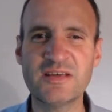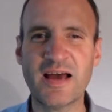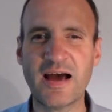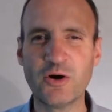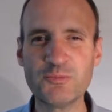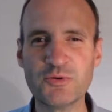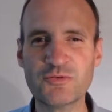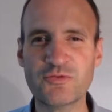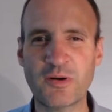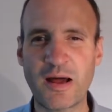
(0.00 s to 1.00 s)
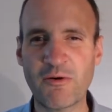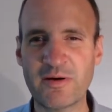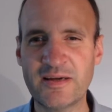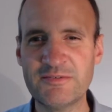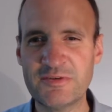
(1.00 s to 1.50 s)
output from our
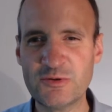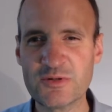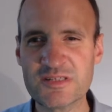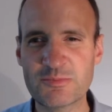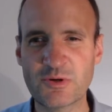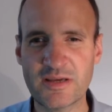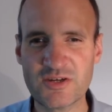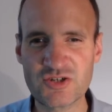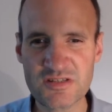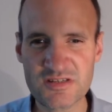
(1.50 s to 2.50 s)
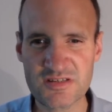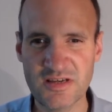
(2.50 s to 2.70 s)
individual simulations,